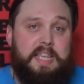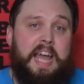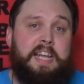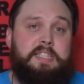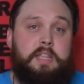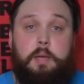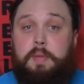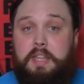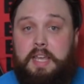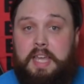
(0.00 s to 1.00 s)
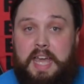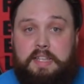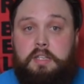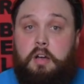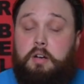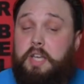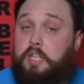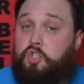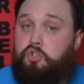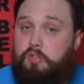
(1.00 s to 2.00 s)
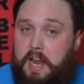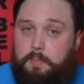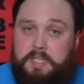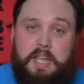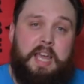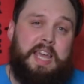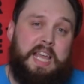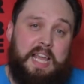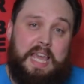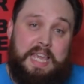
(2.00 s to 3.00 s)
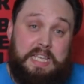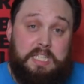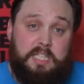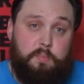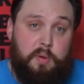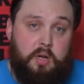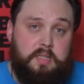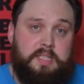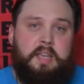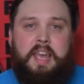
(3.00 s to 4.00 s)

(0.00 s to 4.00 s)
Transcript: and they mean that gas can't get trapped in key spots.